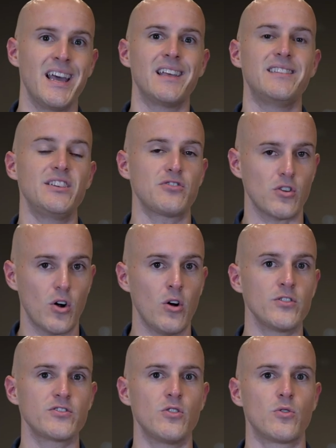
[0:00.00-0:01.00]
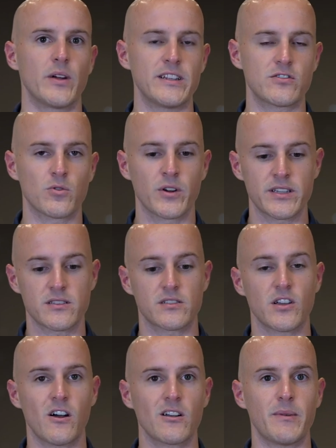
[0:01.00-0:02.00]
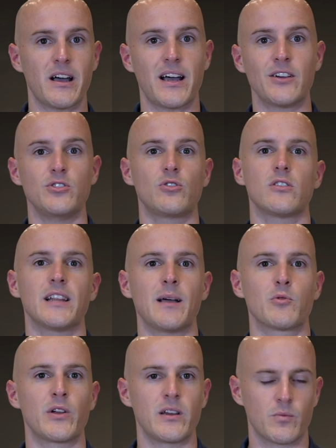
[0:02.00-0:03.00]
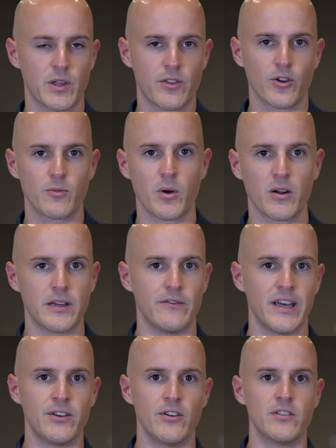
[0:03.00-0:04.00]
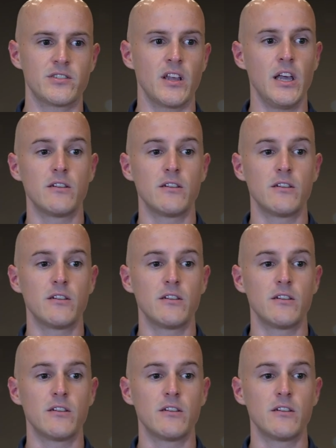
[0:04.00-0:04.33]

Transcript: these are also great stories to talk about how you collaborated with third-party vendors